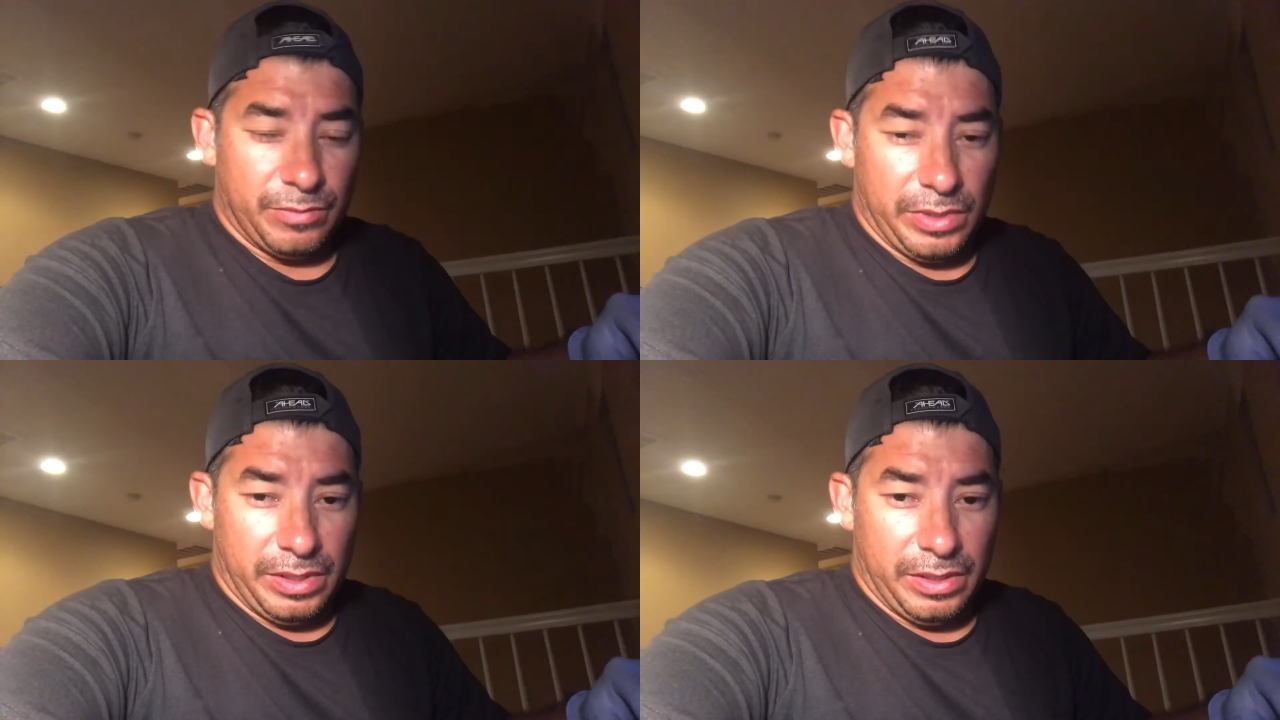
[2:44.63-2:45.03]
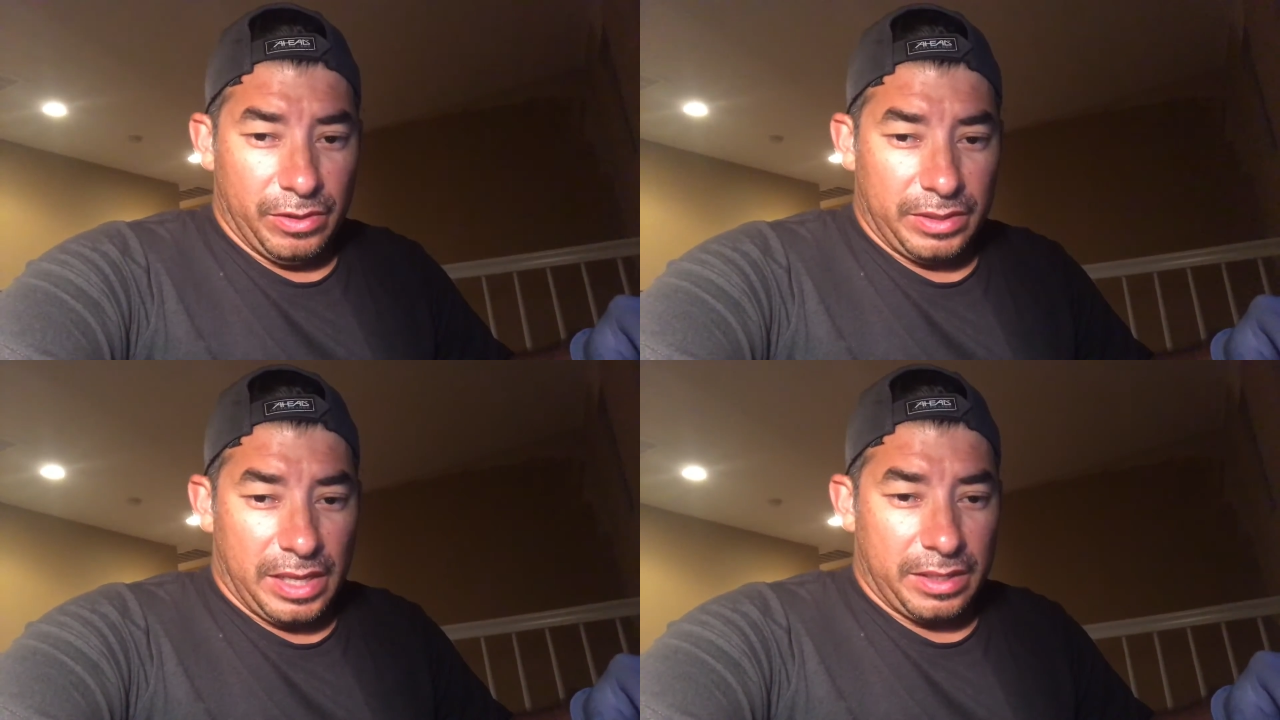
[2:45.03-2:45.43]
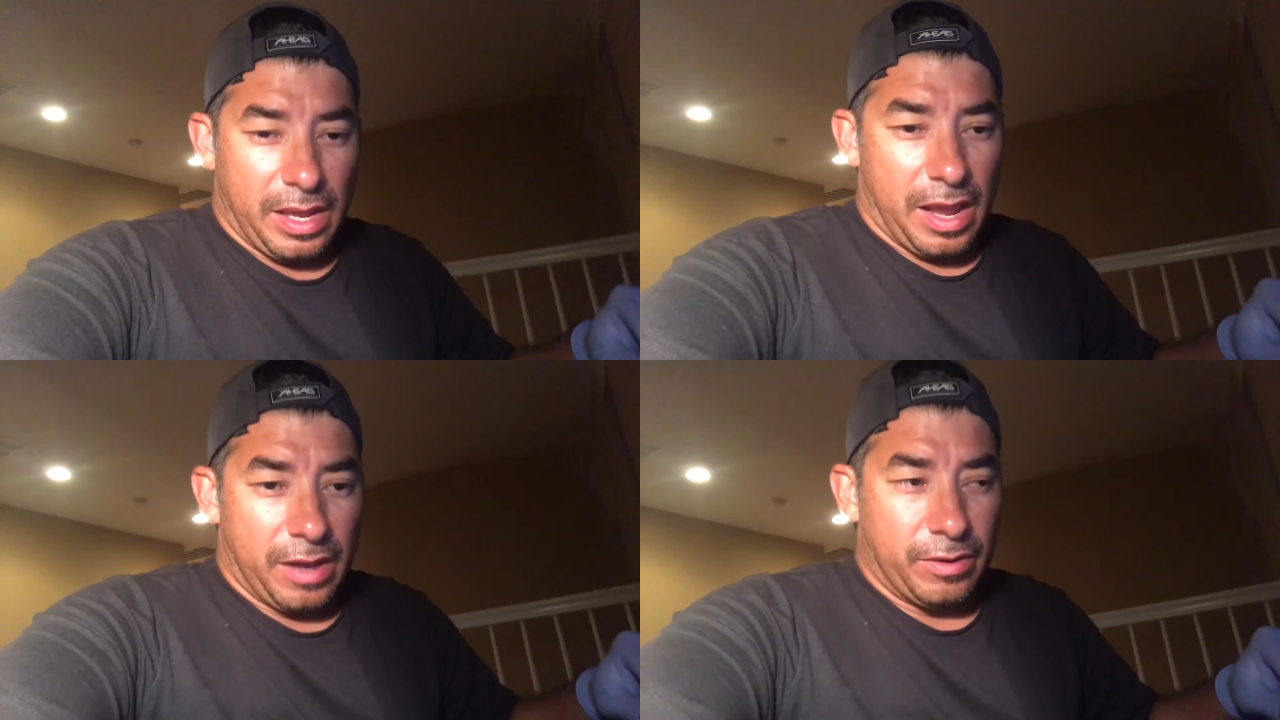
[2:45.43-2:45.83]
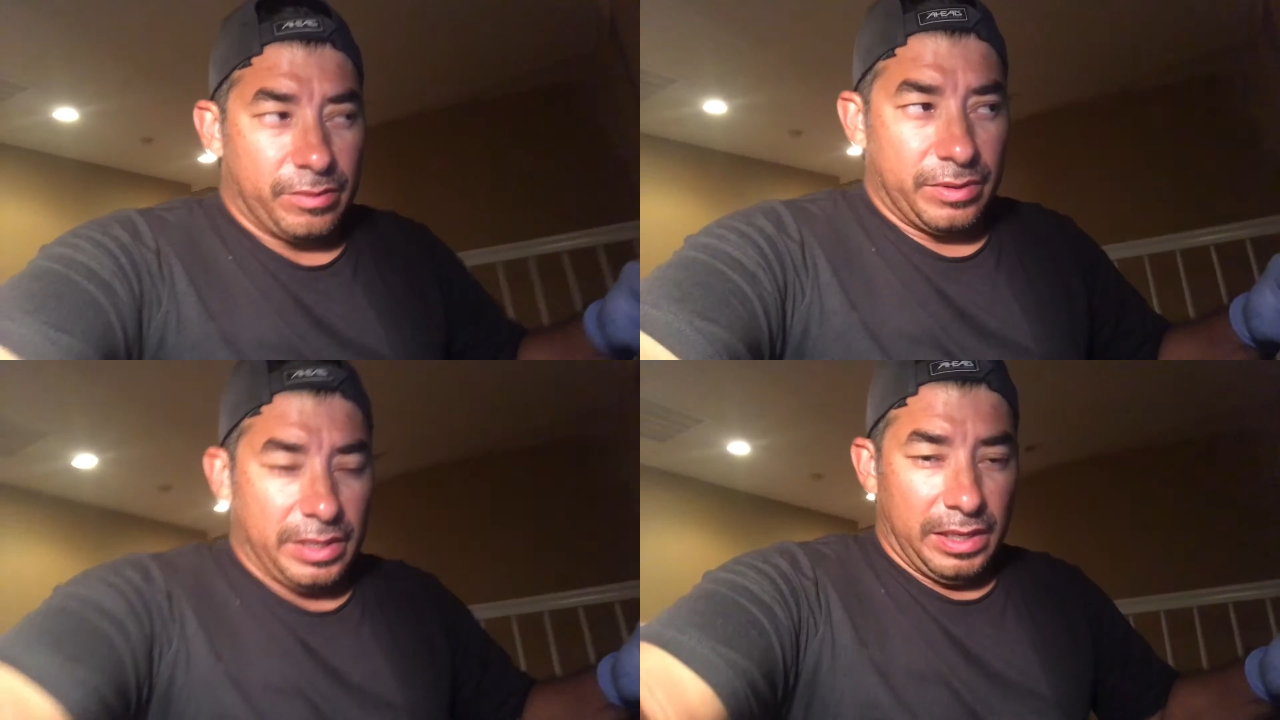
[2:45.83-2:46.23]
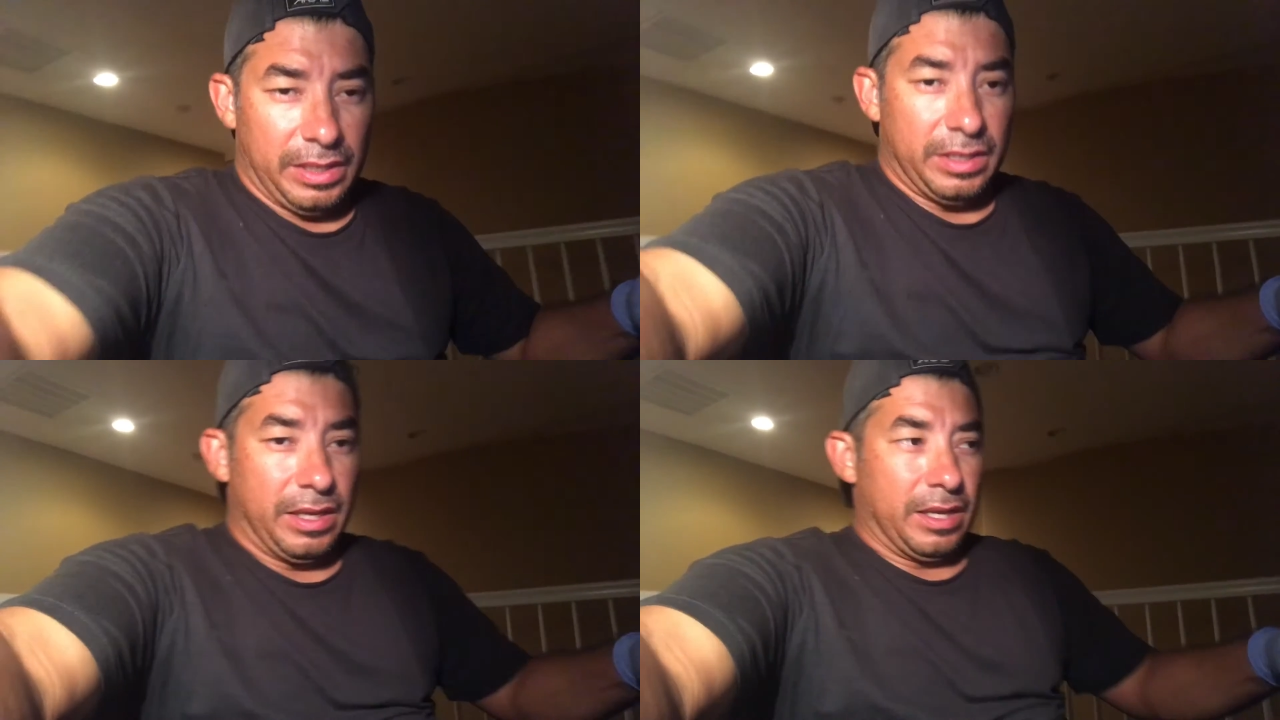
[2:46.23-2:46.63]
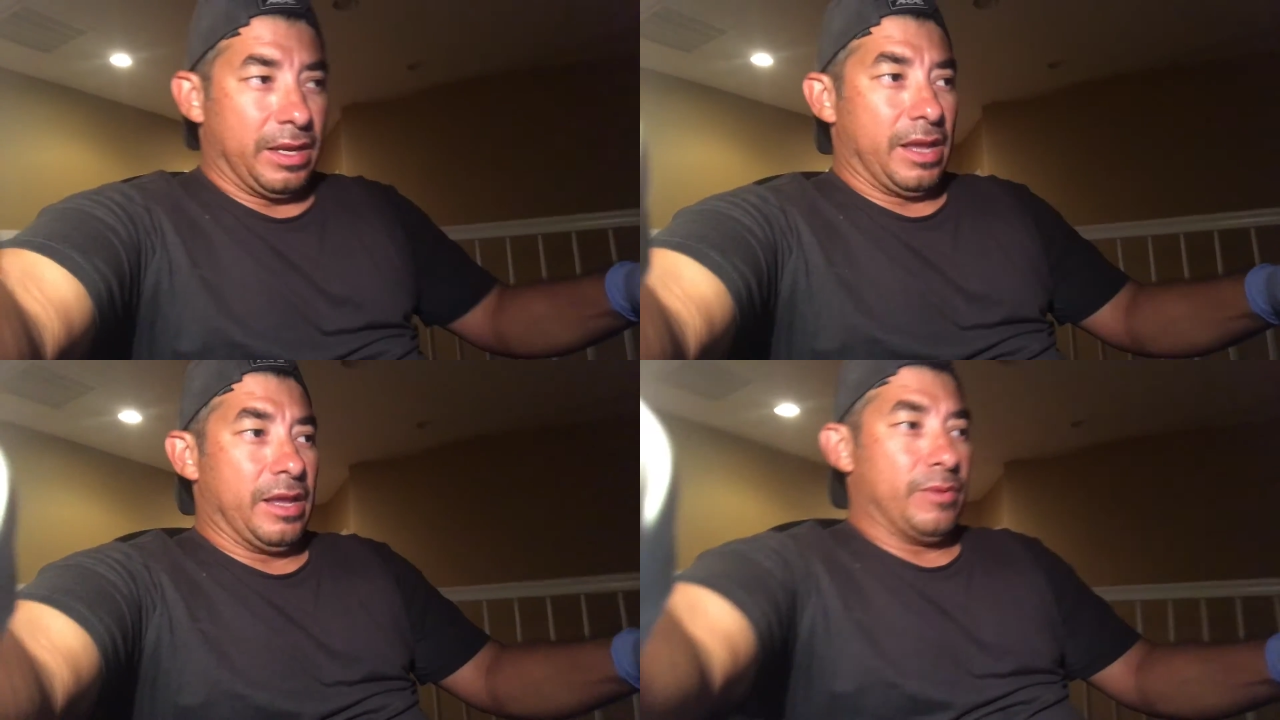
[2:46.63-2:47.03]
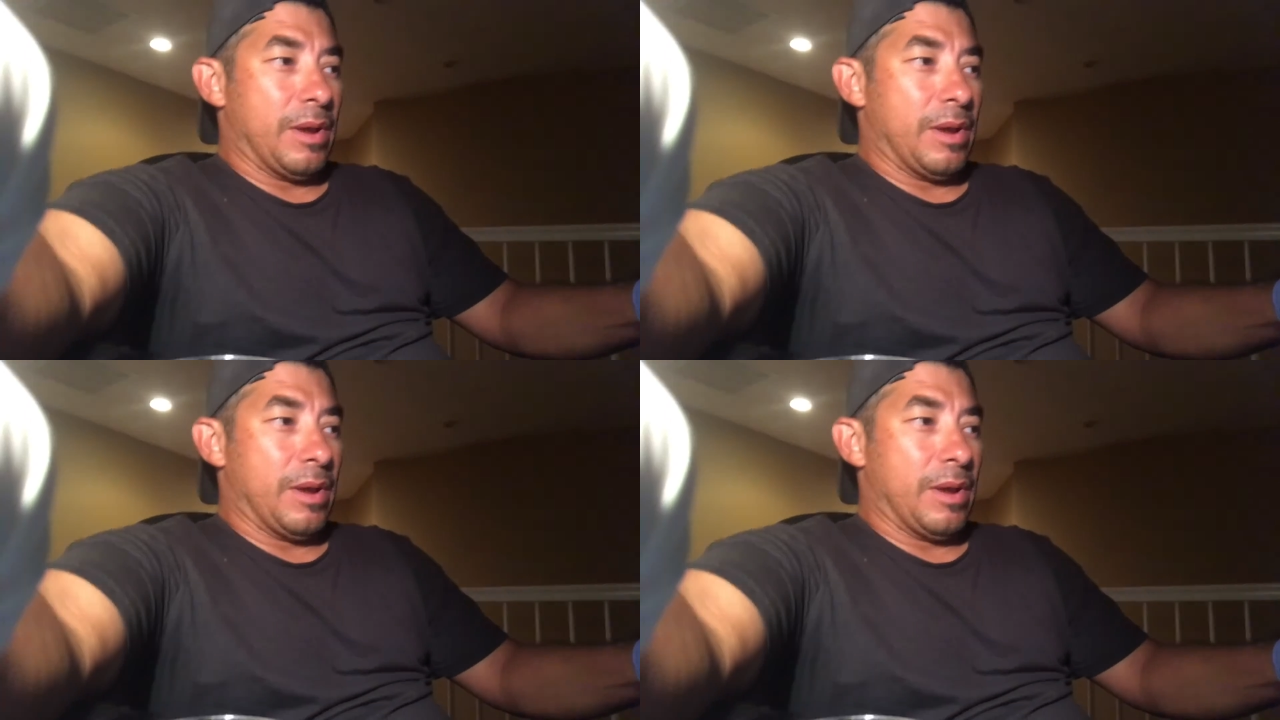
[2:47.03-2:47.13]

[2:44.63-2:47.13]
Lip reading: We looked at how the DNA